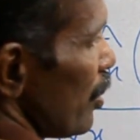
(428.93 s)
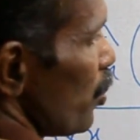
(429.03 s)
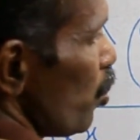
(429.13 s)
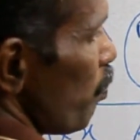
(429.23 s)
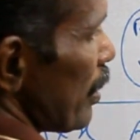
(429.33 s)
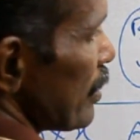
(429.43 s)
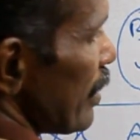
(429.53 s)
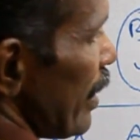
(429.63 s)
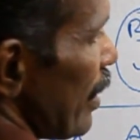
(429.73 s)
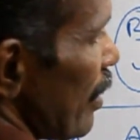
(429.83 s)
two plus
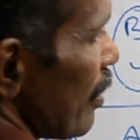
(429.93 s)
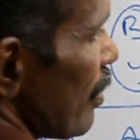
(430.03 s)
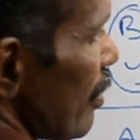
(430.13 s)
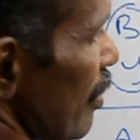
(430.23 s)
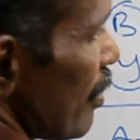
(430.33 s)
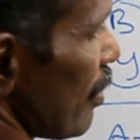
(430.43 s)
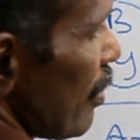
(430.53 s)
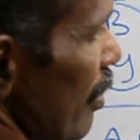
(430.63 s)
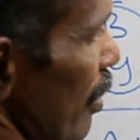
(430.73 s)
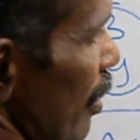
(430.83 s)
three.
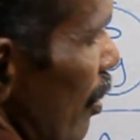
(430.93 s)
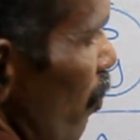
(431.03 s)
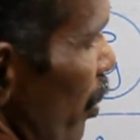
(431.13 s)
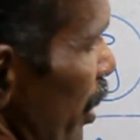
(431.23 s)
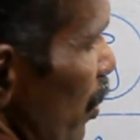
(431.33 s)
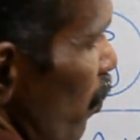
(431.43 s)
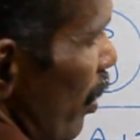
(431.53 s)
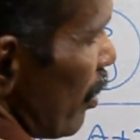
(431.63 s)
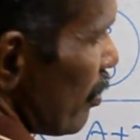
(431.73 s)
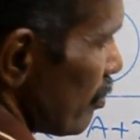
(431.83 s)
one into
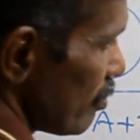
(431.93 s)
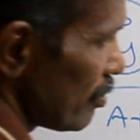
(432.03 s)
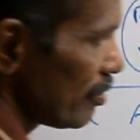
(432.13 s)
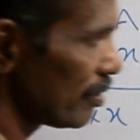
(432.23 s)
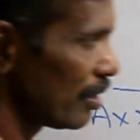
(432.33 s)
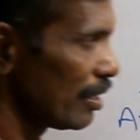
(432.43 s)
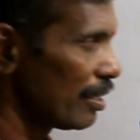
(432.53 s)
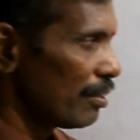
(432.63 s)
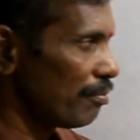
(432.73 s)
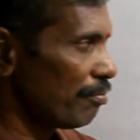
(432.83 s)
one.
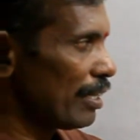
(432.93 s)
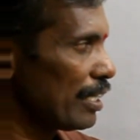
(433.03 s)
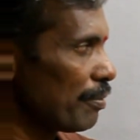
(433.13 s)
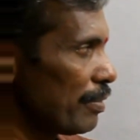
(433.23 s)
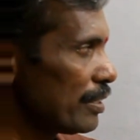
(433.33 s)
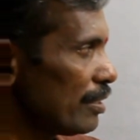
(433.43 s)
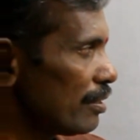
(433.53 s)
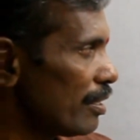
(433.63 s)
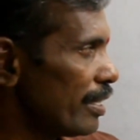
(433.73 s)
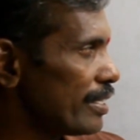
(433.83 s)
Multiplication,
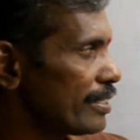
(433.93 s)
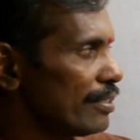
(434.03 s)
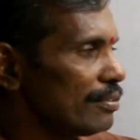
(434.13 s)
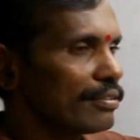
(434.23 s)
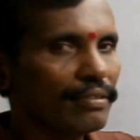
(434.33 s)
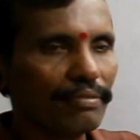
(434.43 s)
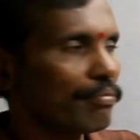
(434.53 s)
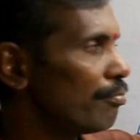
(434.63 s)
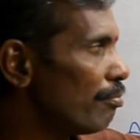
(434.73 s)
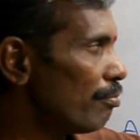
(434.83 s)
addition,
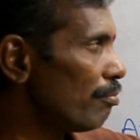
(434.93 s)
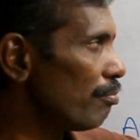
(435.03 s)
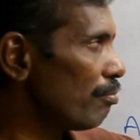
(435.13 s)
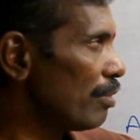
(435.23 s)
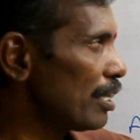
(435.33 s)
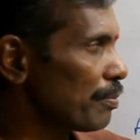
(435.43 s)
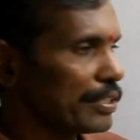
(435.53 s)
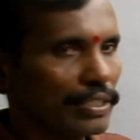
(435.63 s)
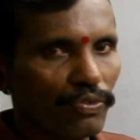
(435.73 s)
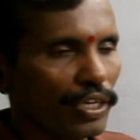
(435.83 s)

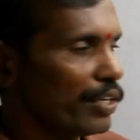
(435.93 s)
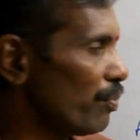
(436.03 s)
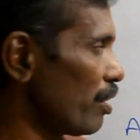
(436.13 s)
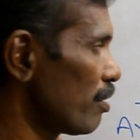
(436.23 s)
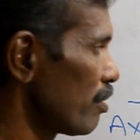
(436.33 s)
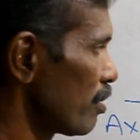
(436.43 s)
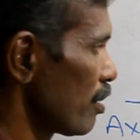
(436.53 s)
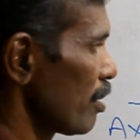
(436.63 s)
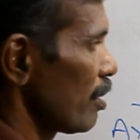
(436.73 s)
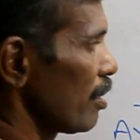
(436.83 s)
multiplication, one into one.
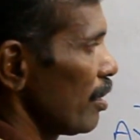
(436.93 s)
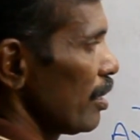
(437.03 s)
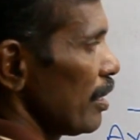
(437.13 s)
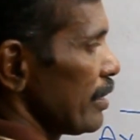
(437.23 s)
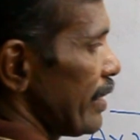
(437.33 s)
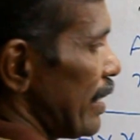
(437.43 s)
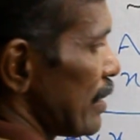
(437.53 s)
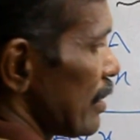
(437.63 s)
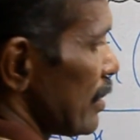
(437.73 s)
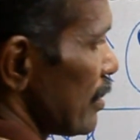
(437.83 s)

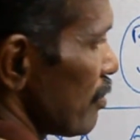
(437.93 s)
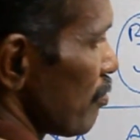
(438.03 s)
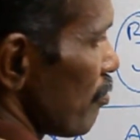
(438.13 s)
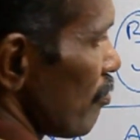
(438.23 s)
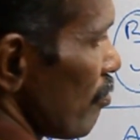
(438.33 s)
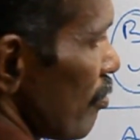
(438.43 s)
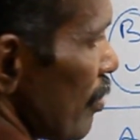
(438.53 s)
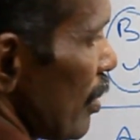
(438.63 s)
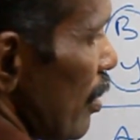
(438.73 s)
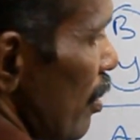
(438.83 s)
six,
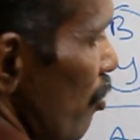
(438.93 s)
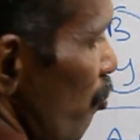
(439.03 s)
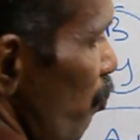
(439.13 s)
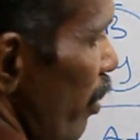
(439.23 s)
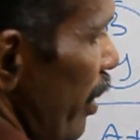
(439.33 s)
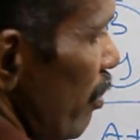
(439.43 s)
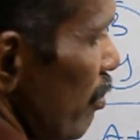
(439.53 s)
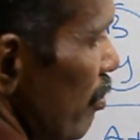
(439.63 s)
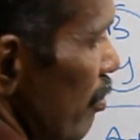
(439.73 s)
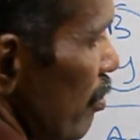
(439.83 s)
five,
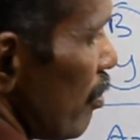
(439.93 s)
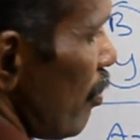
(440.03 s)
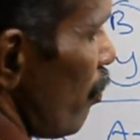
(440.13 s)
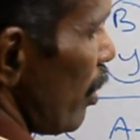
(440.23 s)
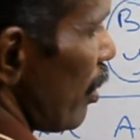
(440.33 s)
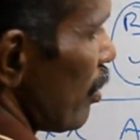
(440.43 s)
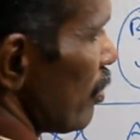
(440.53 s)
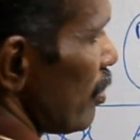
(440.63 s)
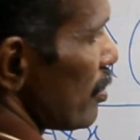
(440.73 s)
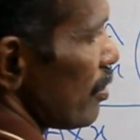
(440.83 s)
one,
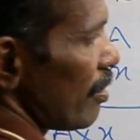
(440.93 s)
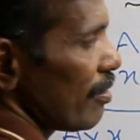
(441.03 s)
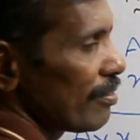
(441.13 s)
that's all.